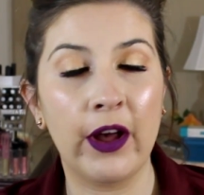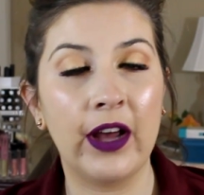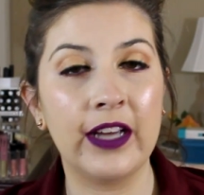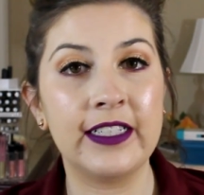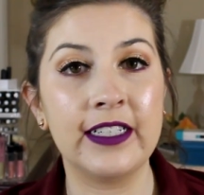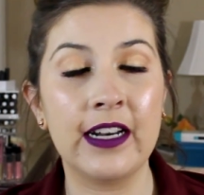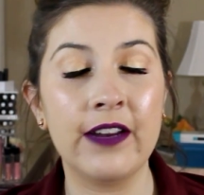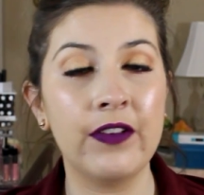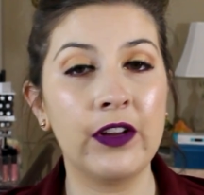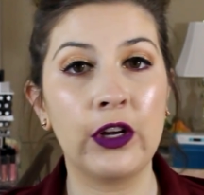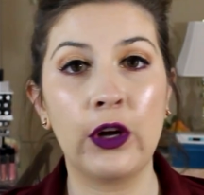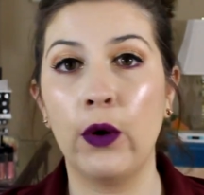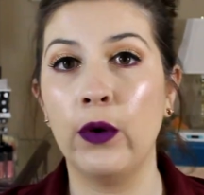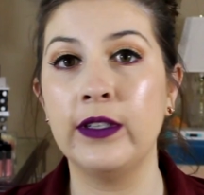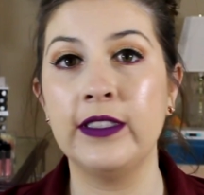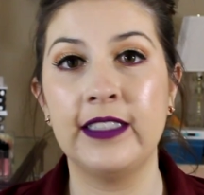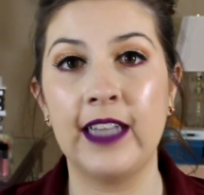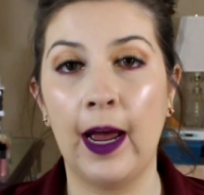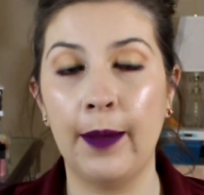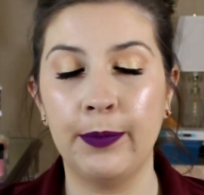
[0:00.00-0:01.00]
I didn't even go
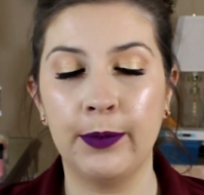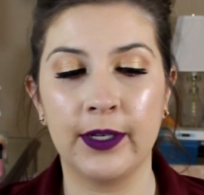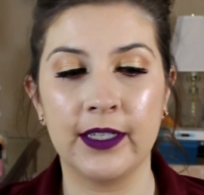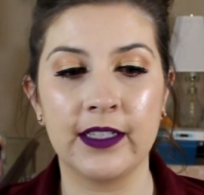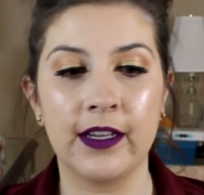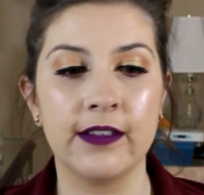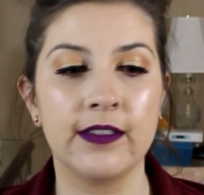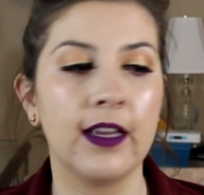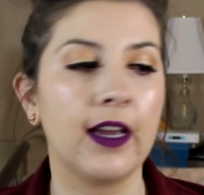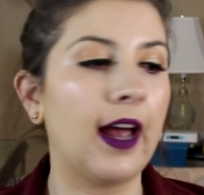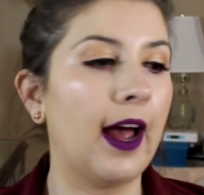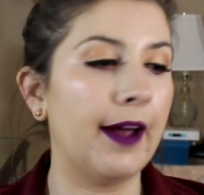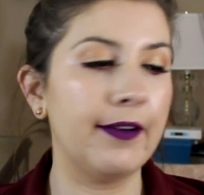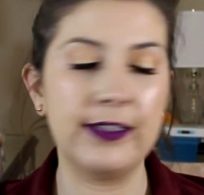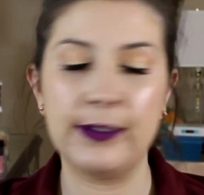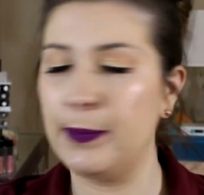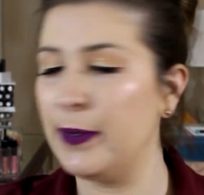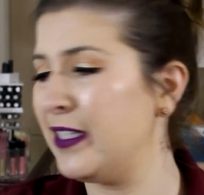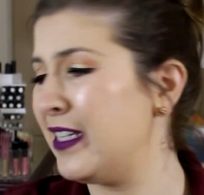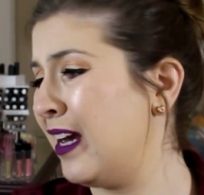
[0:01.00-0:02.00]
in depth because I was like, I
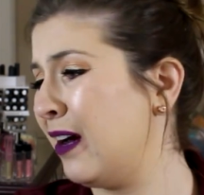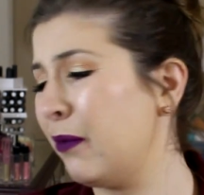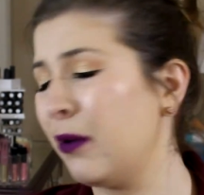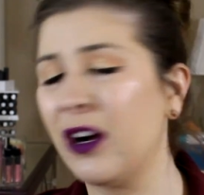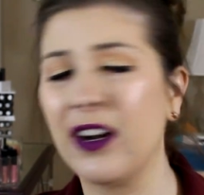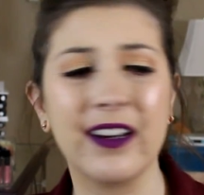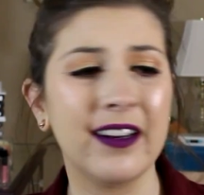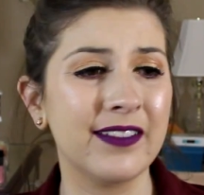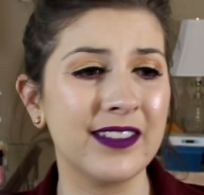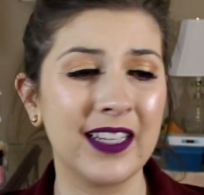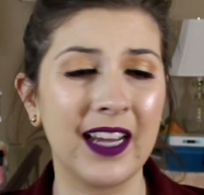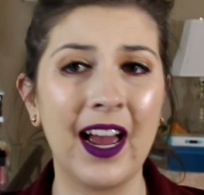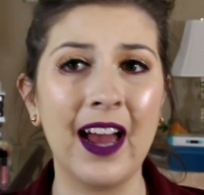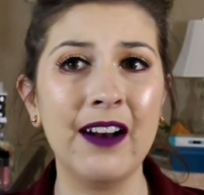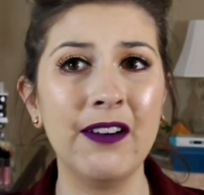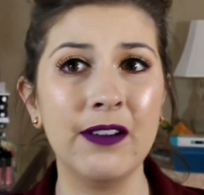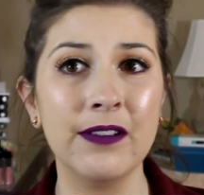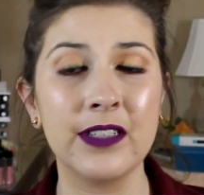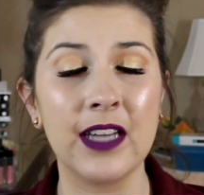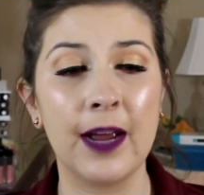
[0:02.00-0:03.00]
was busy at work and I was like, I
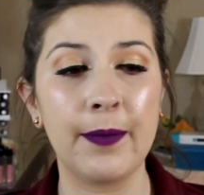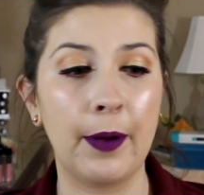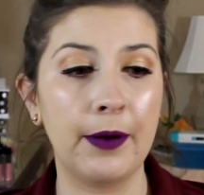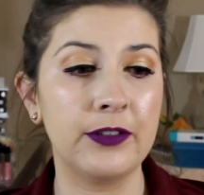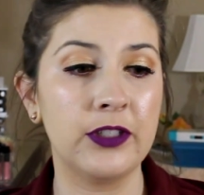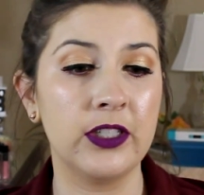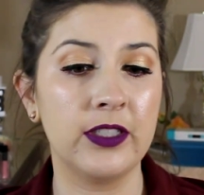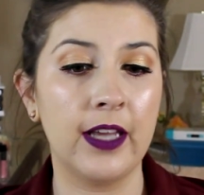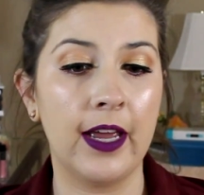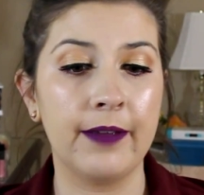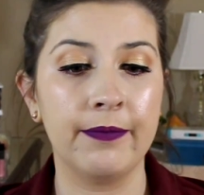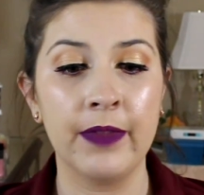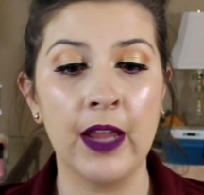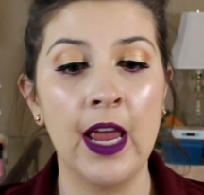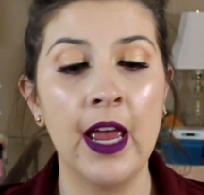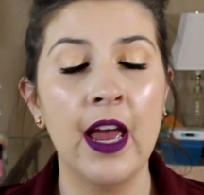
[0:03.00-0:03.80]
don't have time. I was just like,